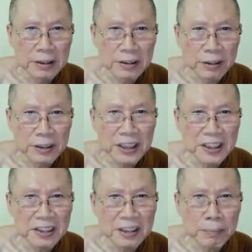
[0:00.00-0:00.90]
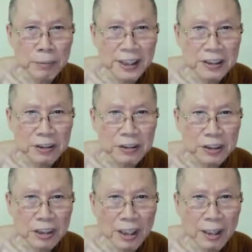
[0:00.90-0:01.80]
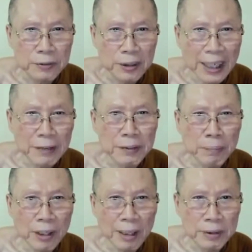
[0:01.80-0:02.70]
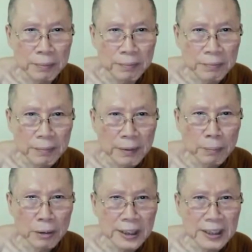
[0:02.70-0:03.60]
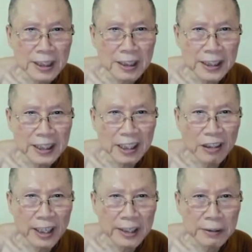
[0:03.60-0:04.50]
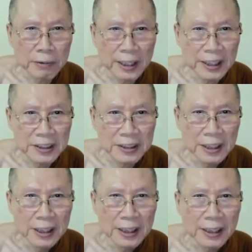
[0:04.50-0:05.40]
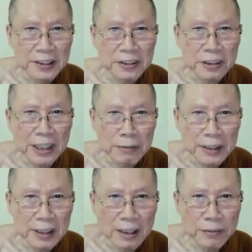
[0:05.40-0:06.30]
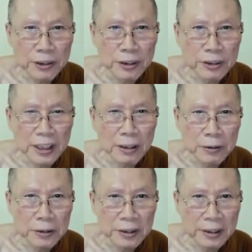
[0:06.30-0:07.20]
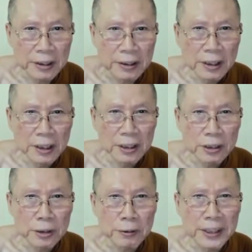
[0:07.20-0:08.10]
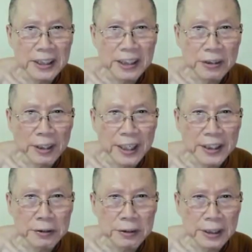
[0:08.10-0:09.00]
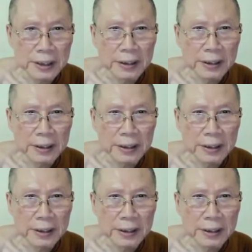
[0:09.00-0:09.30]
So this is the place to solve every problem, politically or otherwise, is to get rid of your delusion, your greed, and your hatred.